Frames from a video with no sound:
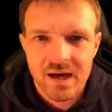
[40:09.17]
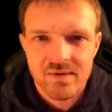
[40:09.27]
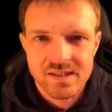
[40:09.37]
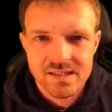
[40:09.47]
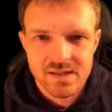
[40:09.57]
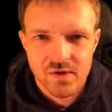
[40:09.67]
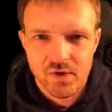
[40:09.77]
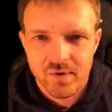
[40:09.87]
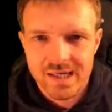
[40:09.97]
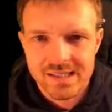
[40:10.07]
This is the
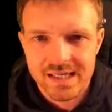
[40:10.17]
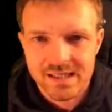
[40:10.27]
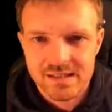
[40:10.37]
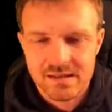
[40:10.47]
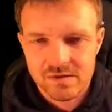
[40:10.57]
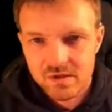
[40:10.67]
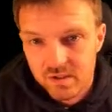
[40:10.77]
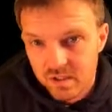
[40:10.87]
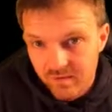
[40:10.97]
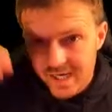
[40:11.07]
thoracics, so the
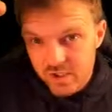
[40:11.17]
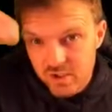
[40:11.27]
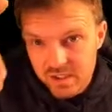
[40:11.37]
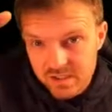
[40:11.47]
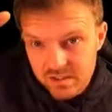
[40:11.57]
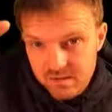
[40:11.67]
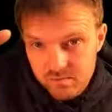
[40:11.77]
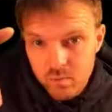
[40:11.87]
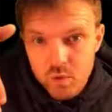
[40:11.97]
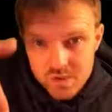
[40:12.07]
direction is
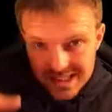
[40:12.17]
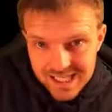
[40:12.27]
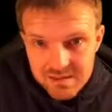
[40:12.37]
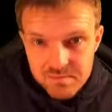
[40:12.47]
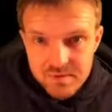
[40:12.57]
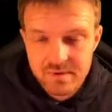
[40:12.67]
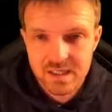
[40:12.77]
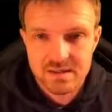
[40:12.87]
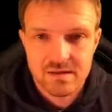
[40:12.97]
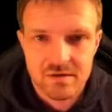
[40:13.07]
more steep
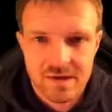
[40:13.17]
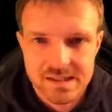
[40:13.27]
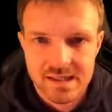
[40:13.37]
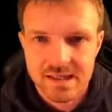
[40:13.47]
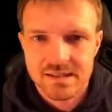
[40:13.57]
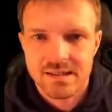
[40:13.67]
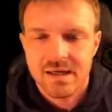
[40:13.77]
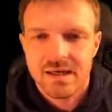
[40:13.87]
in the thoracics.